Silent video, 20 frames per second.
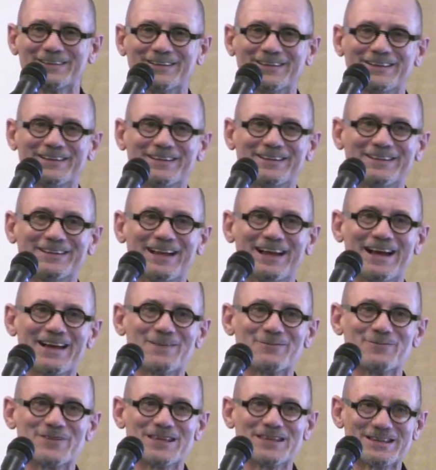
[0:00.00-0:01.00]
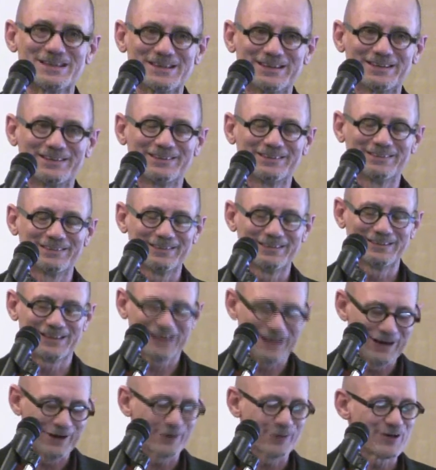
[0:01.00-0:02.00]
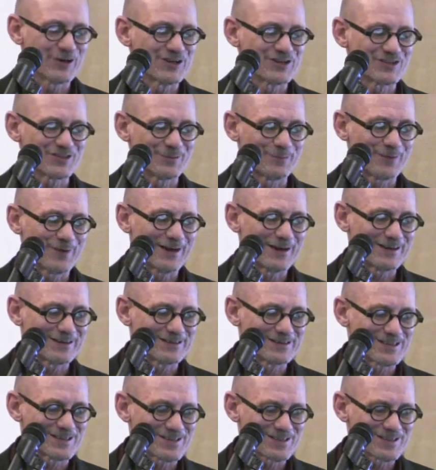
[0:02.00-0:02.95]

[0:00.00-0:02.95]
I'm curious about it,